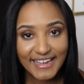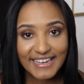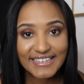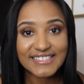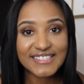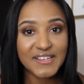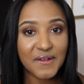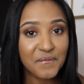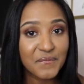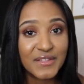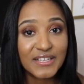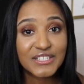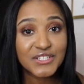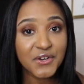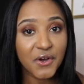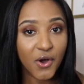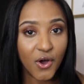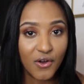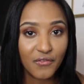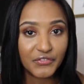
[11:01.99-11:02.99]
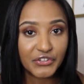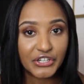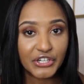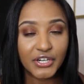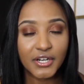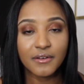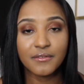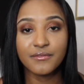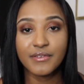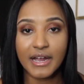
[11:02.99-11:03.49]
has something to offer
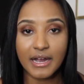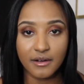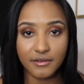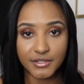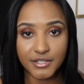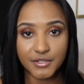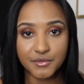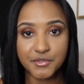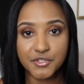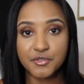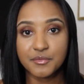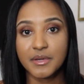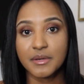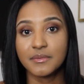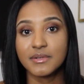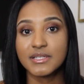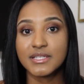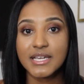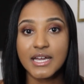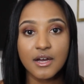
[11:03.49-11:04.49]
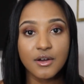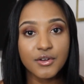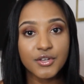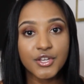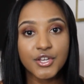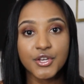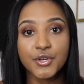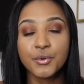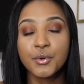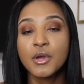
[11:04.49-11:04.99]
of value to be able to tell
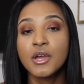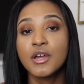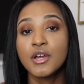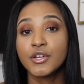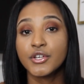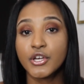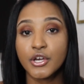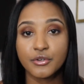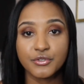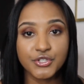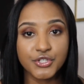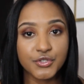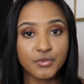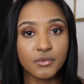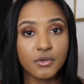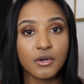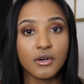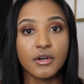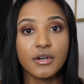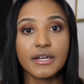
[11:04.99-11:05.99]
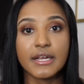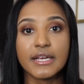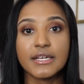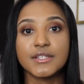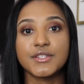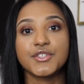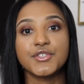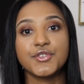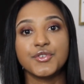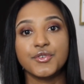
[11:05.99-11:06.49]
you, coach you on,
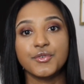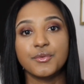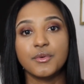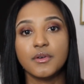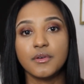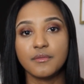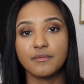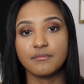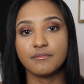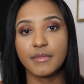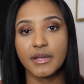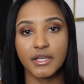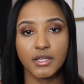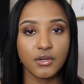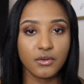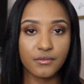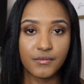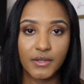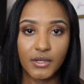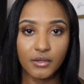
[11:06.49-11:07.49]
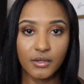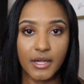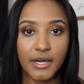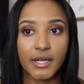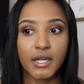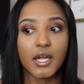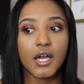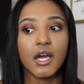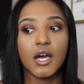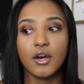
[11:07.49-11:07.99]
and to make you feel
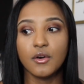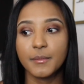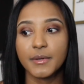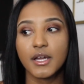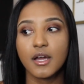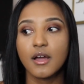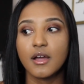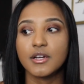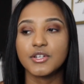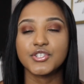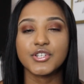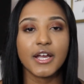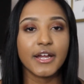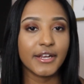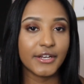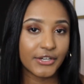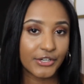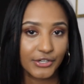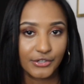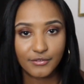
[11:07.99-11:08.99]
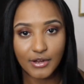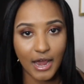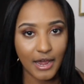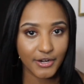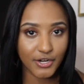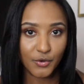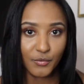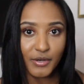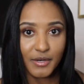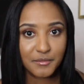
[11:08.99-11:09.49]
like, oh my gosh, I
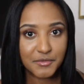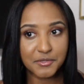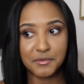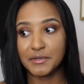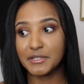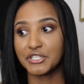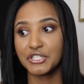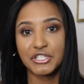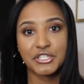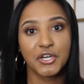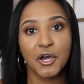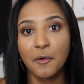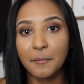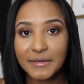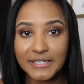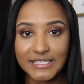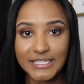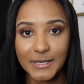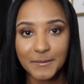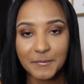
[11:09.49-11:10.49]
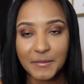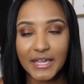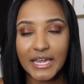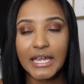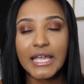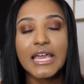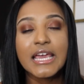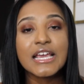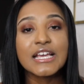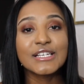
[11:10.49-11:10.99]
know what I'm doing. She taught me something.
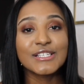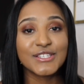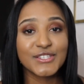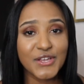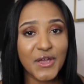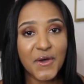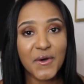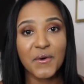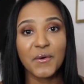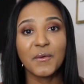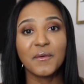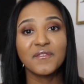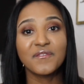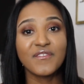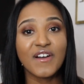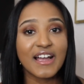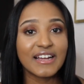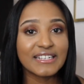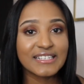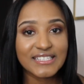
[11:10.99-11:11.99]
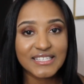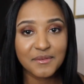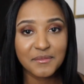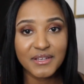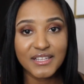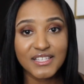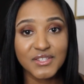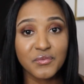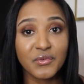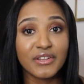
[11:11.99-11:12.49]
So finding
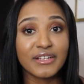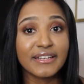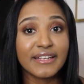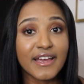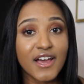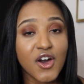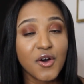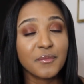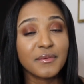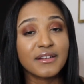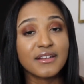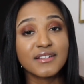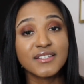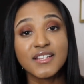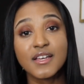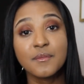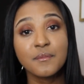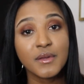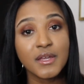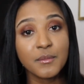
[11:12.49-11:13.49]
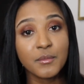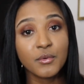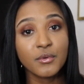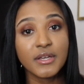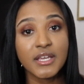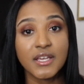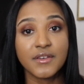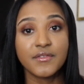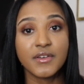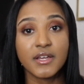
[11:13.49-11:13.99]
somebody that's willing to help, and some people
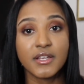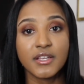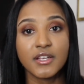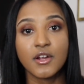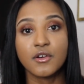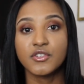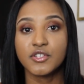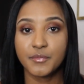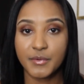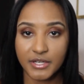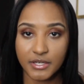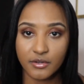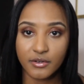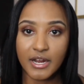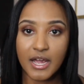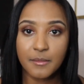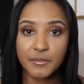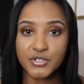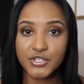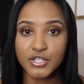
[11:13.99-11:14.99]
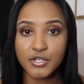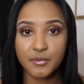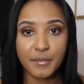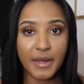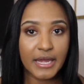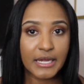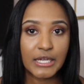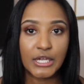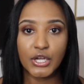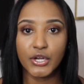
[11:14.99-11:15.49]
even, depending on how much they're
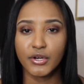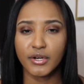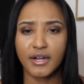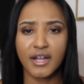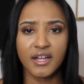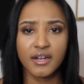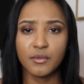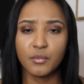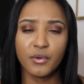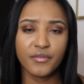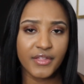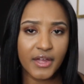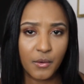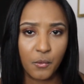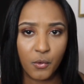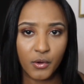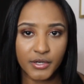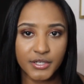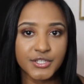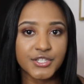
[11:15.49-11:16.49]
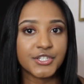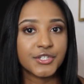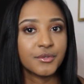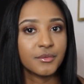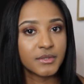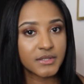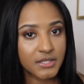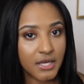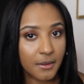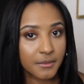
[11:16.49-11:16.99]
making or kind of what they want to
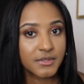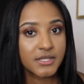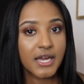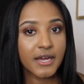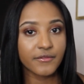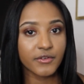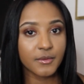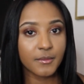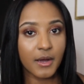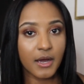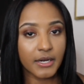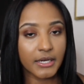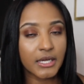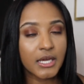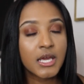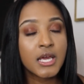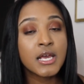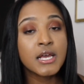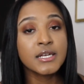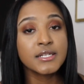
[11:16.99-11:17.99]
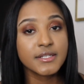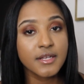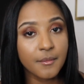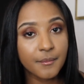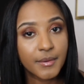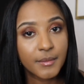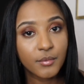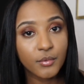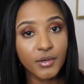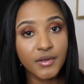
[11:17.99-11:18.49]
do, it's up to everybody. Some
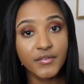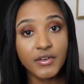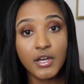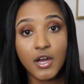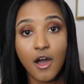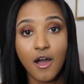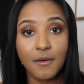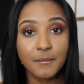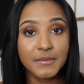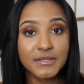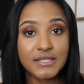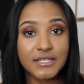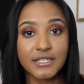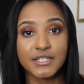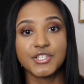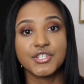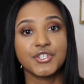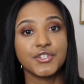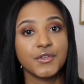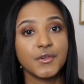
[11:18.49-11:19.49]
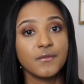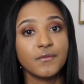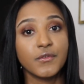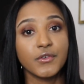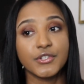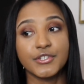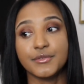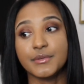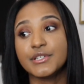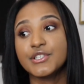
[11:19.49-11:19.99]
people even compensate you for
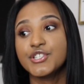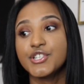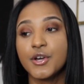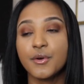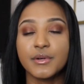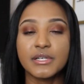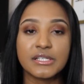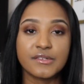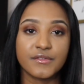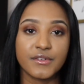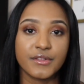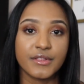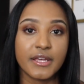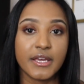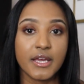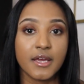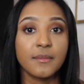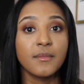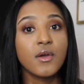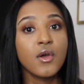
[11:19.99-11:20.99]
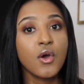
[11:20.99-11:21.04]
doing showings for them,